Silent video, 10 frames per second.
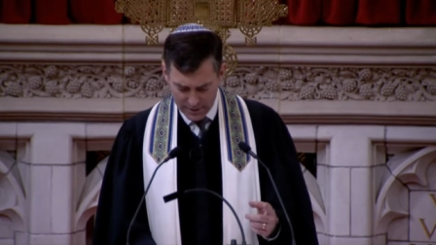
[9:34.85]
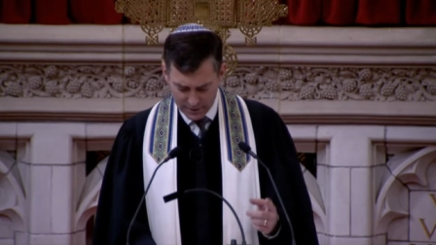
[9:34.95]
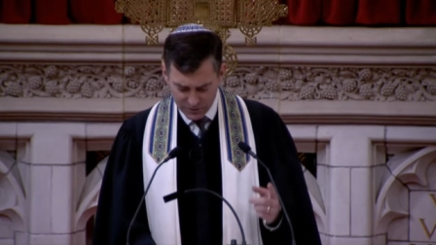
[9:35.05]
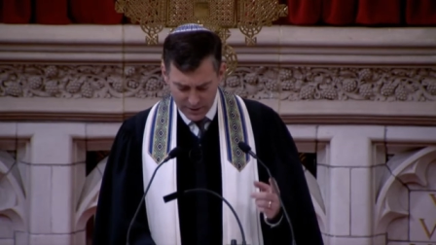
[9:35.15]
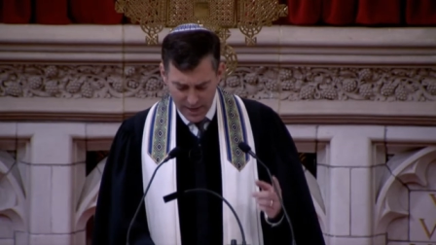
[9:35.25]

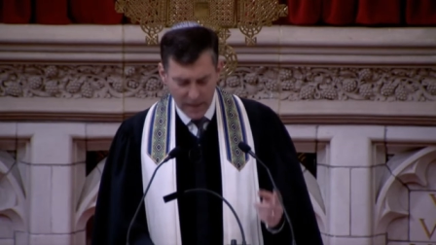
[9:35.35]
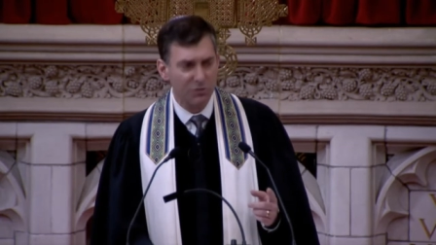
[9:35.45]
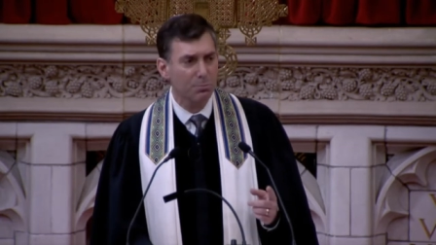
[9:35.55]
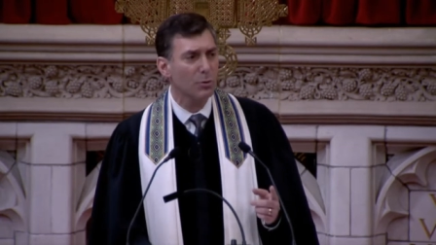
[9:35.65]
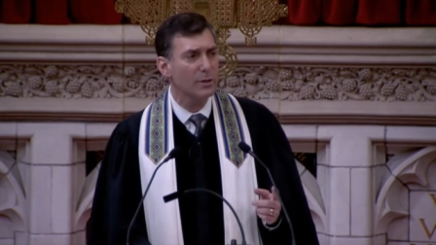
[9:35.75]
as the
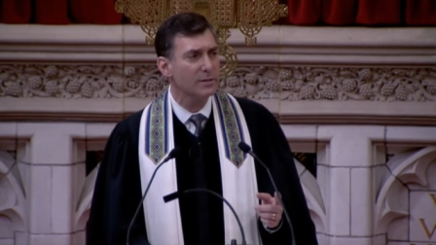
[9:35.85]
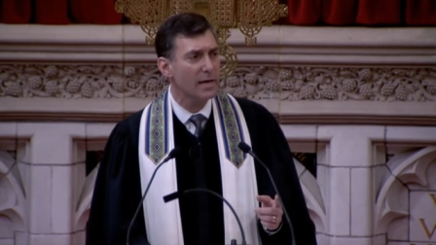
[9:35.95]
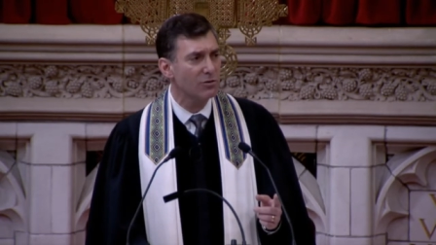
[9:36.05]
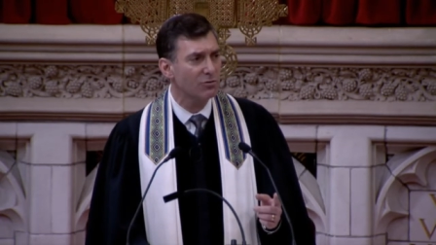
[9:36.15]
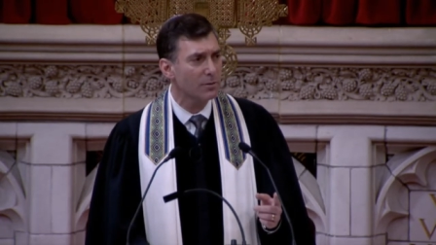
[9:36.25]

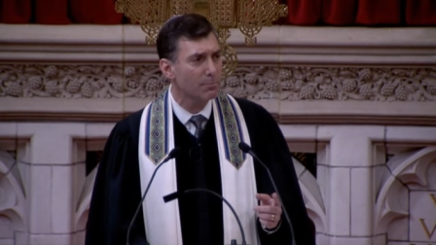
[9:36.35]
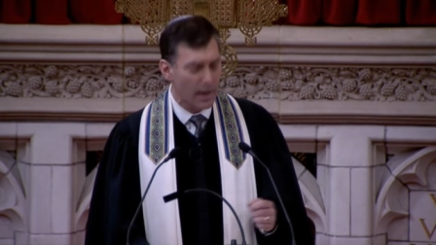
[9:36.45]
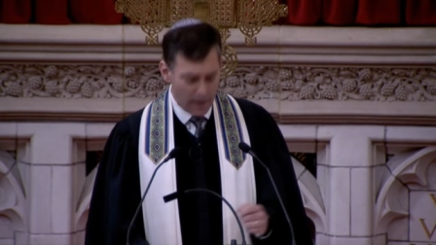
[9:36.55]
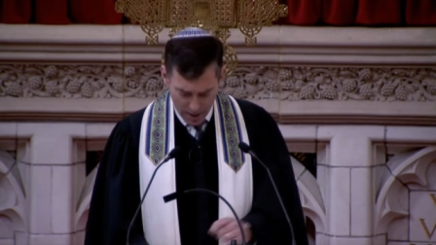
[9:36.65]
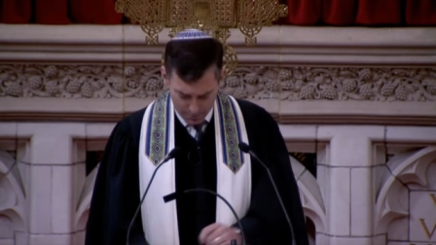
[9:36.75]
exploitation
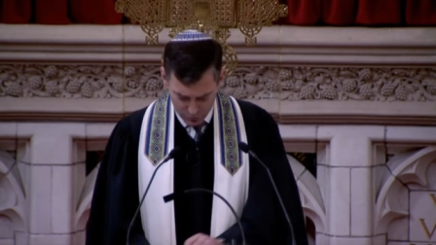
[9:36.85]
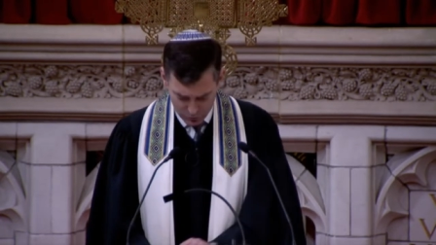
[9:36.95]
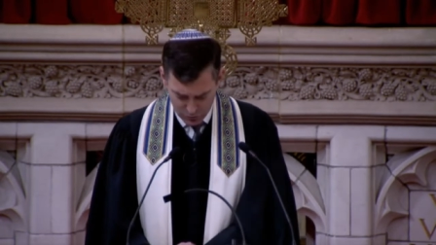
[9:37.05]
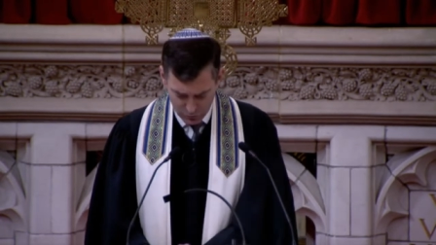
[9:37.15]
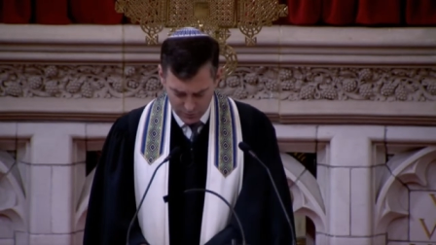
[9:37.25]
by
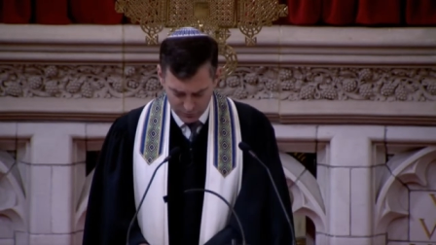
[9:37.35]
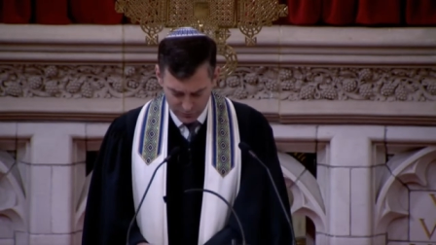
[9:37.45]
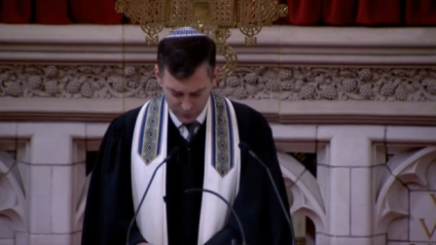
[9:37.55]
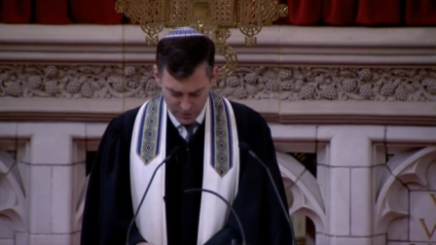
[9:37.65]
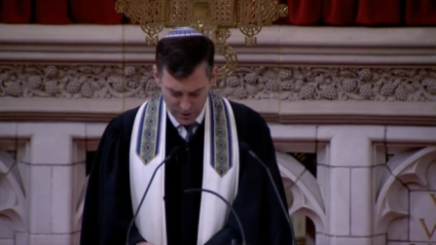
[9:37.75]

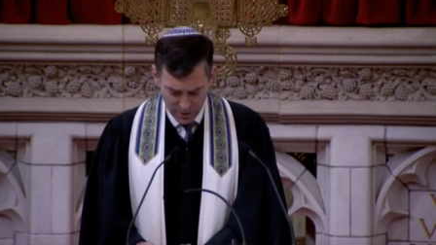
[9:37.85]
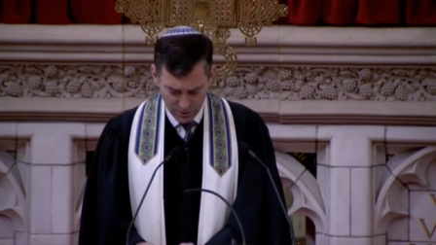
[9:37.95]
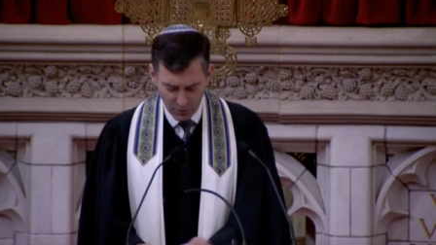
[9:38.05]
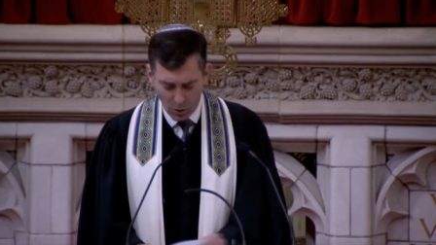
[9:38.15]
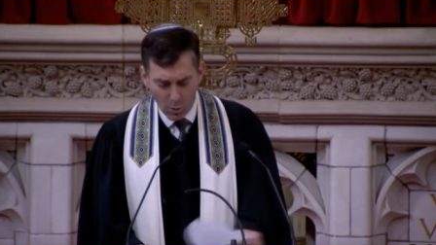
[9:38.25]
opportunists
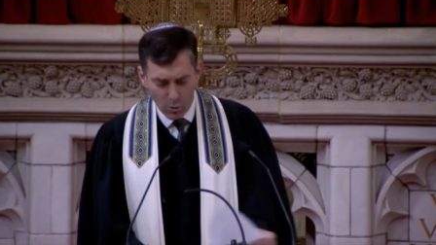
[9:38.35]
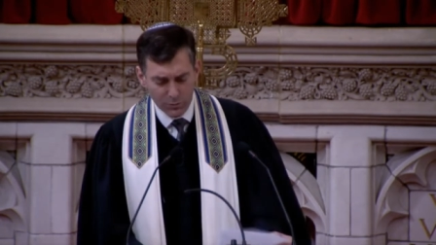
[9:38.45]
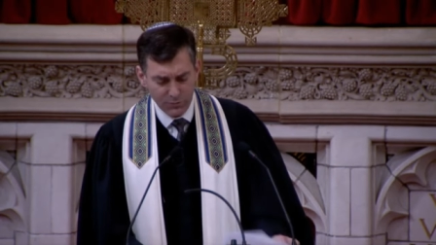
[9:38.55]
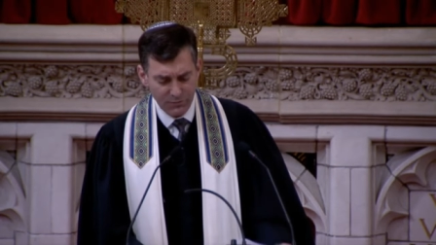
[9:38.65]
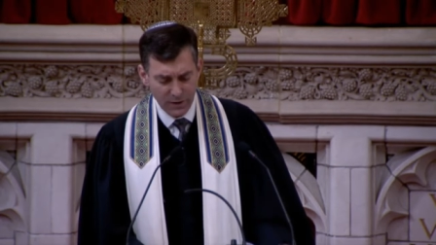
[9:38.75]
of
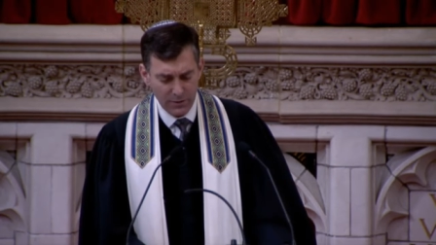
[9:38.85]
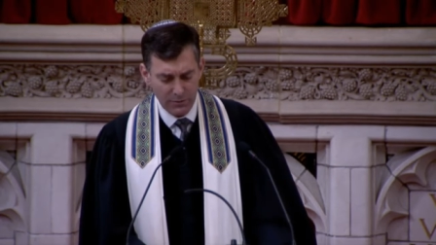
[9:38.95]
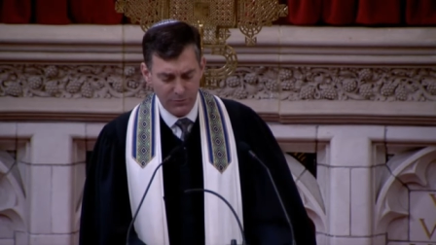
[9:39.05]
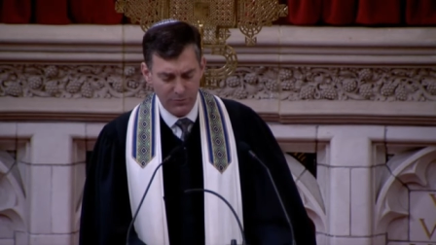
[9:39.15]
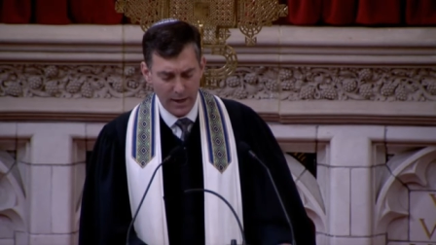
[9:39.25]
old
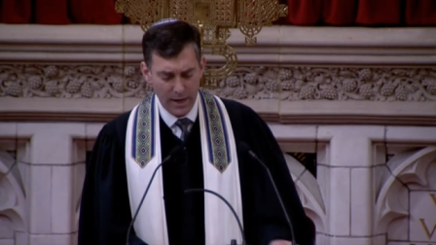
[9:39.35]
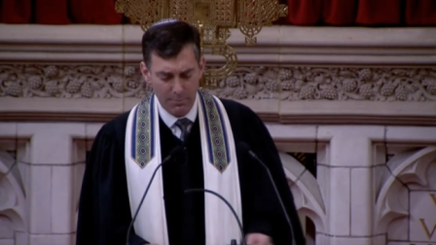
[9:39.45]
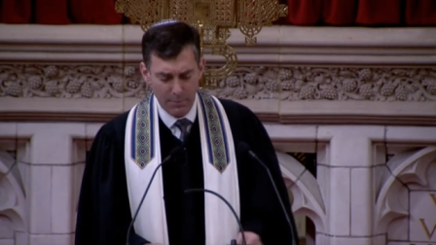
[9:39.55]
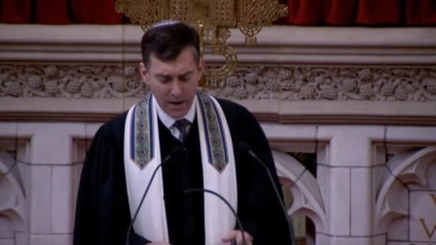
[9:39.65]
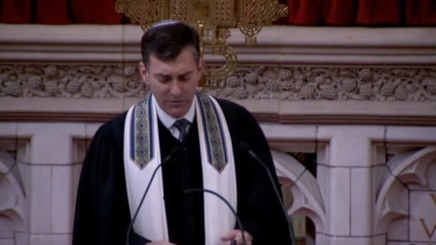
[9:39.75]
fears and
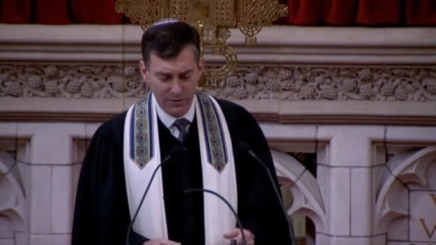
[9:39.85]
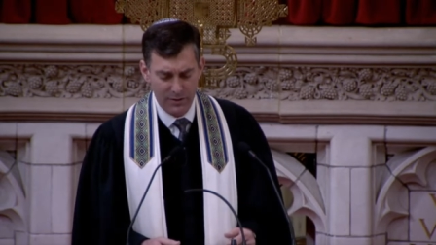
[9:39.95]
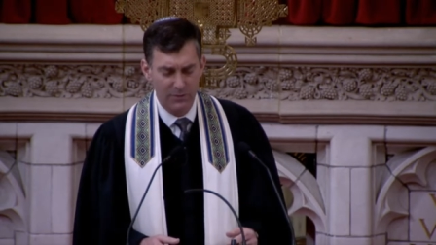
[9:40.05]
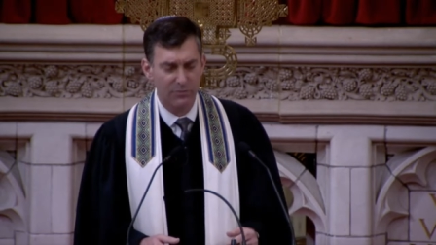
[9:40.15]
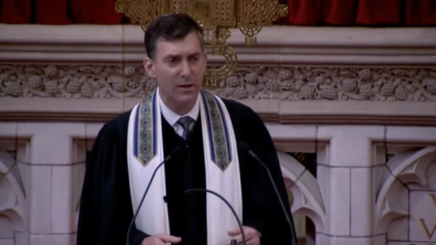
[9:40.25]

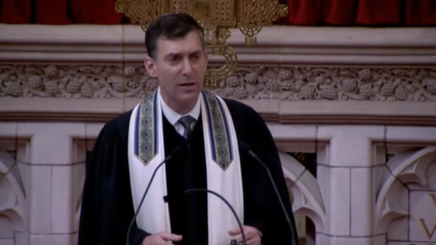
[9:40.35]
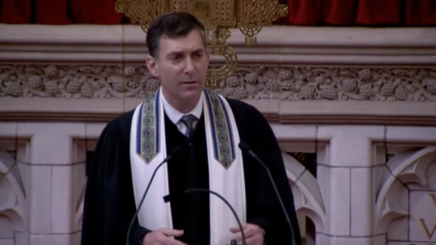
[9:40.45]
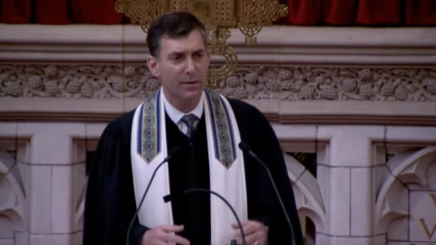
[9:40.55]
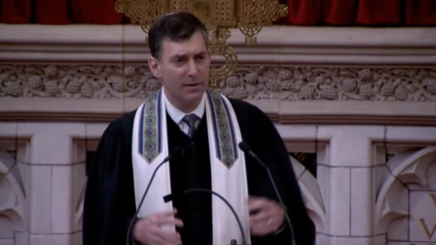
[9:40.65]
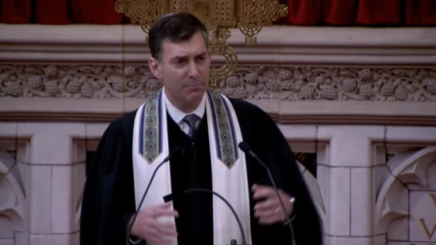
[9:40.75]
animosities
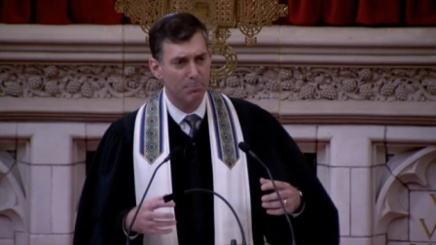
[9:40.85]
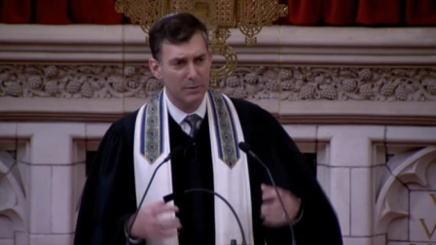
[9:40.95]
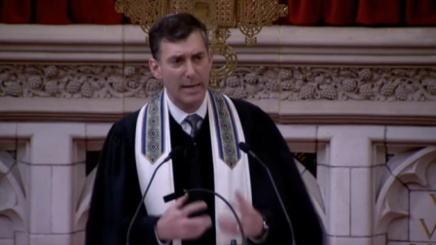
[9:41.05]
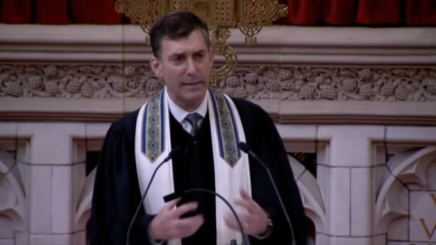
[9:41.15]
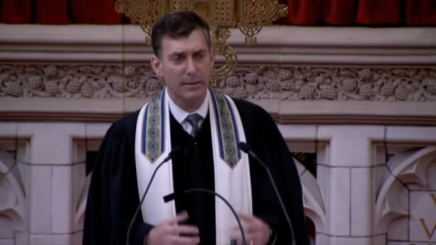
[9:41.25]
that have
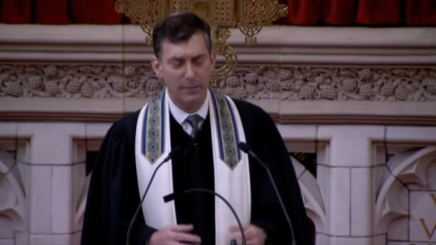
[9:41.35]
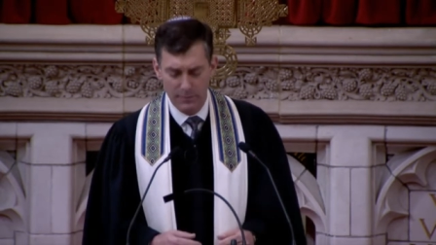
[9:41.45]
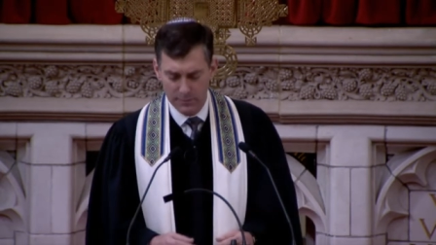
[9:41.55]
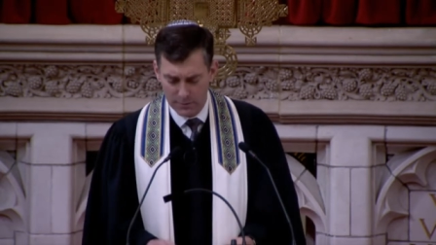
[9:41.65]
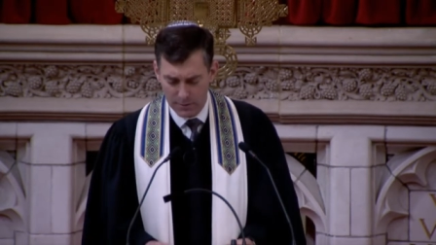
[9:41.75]
blighted
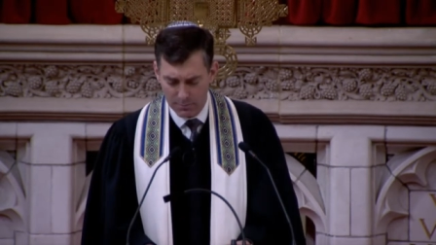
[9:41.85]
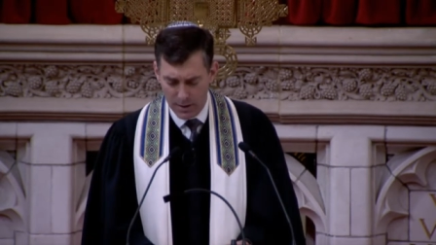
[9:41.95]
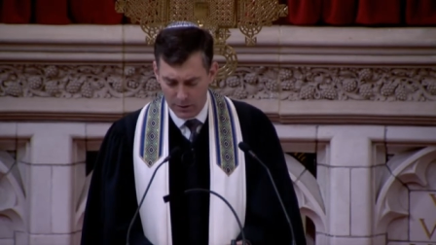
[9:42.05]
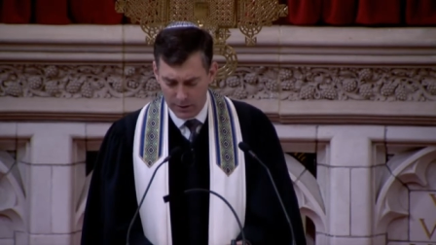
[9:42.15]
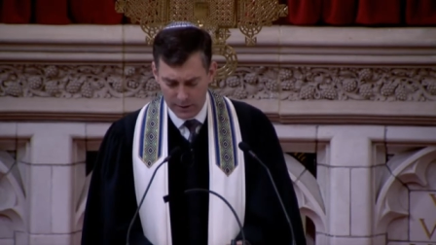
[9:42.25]

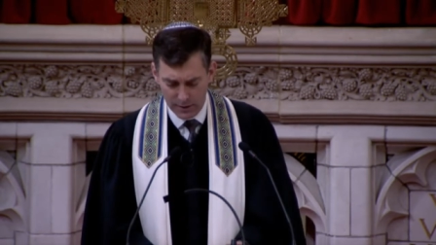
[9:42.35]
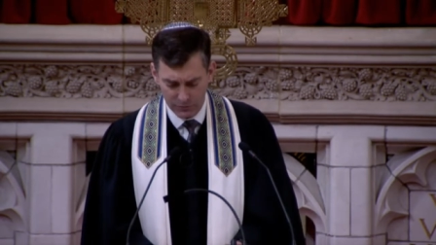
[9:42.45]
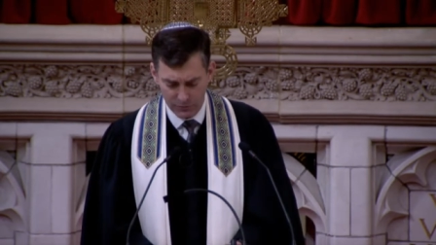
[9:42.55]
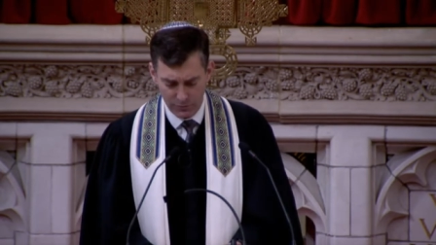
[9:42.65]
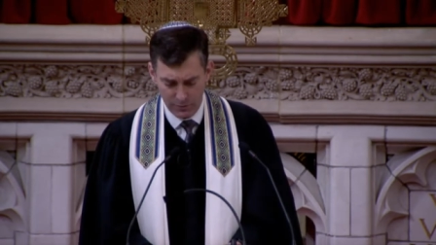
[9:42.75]
American
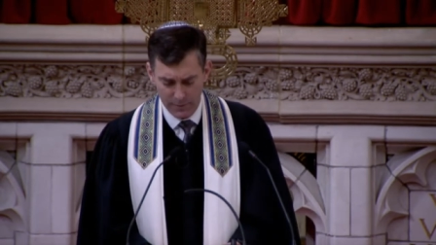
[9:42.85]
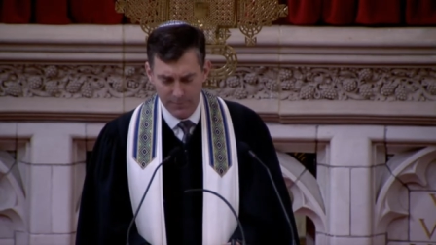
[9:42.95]
history.